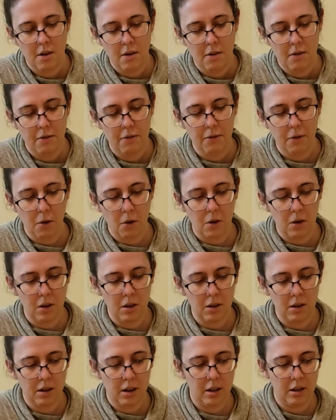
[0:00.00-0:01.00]

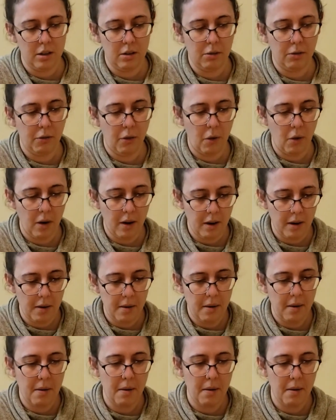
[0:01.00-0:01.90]
fold, there's 4